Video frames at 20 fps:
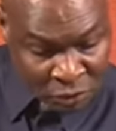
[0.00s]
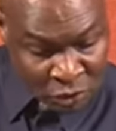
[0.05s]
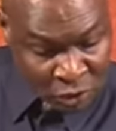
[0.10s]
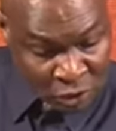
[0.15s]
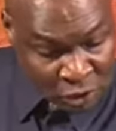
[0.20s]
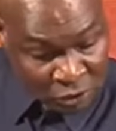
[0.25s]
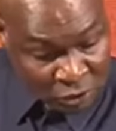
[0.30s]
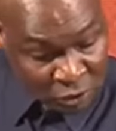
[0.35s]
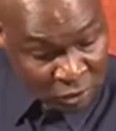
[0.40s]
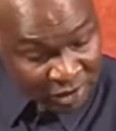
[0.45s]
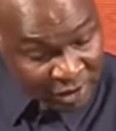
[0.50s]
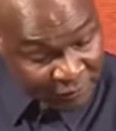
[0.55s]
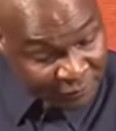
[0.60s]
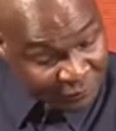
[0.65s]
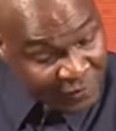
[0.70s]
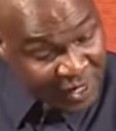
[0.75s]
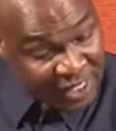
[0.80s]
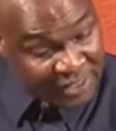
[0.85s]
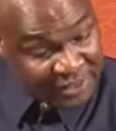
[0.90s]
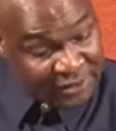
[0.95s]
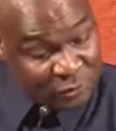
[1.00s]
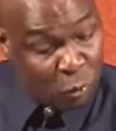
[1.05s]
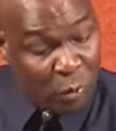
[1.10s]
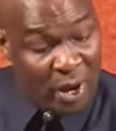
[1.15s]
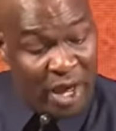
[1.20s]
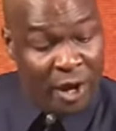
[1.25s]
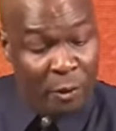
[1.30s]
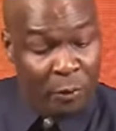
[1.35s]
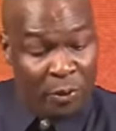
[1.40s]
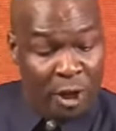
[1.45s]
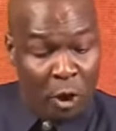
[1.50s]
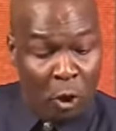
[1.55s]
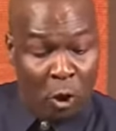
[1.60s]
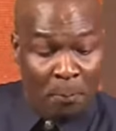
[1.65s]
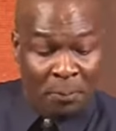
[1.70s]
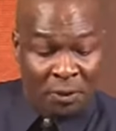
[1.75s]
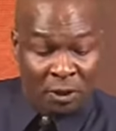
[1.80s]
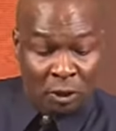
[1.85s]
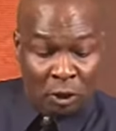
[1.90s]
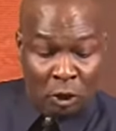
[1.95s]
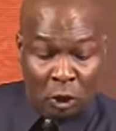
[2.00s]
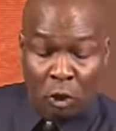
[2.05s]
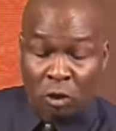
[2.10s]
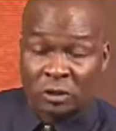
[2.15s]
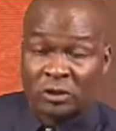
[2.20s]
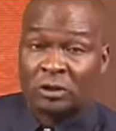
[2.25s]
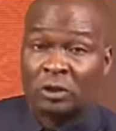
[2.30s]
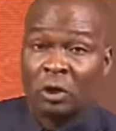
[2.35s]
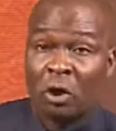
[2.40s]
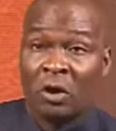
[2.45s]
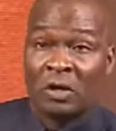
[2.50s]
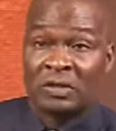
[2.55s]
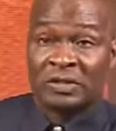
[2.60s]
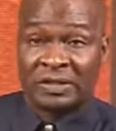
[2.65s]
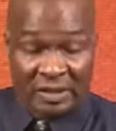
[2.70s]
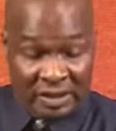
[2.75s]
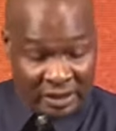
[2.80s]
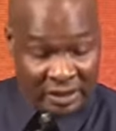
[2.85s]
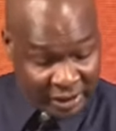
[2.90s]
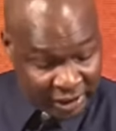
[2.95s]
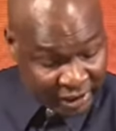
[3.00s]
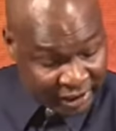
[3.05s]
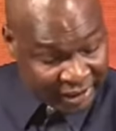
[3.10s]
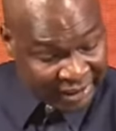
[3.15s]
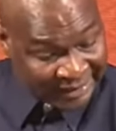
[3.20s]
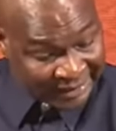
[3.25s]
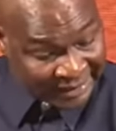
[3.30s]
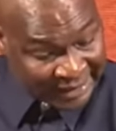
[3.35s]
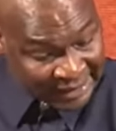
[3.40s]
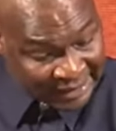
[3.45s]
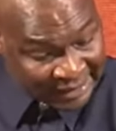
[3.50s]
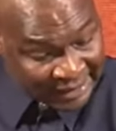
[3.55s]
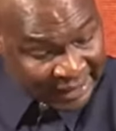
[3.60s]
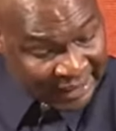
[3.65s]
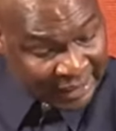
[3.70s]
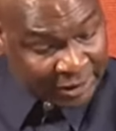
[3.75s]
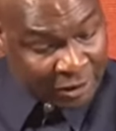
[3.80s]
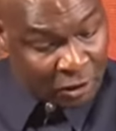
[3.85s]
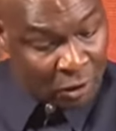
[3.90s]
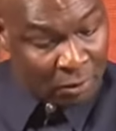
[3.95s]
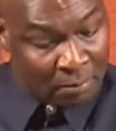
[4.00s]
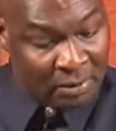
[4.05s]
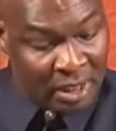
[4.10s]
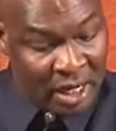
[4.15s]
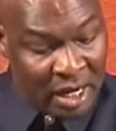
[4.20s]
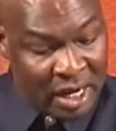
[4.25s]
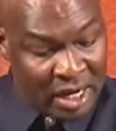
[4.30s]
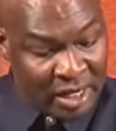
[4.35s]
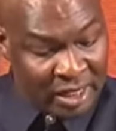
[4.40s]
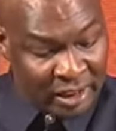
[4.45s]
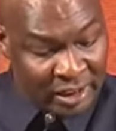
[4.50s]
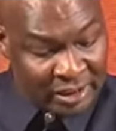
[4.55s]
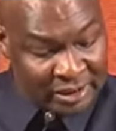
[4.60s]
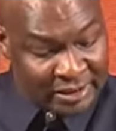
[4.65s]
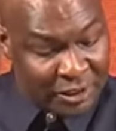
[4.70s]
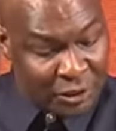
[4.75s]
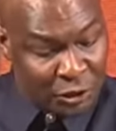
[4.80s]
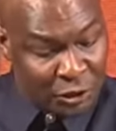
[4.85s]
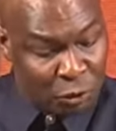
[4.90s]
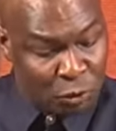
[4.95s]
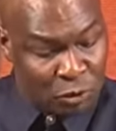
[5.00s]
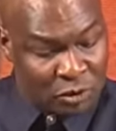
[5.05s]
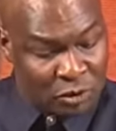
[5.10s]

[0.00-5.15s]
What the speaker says: So the first way we open closed doors in this kingdom is the use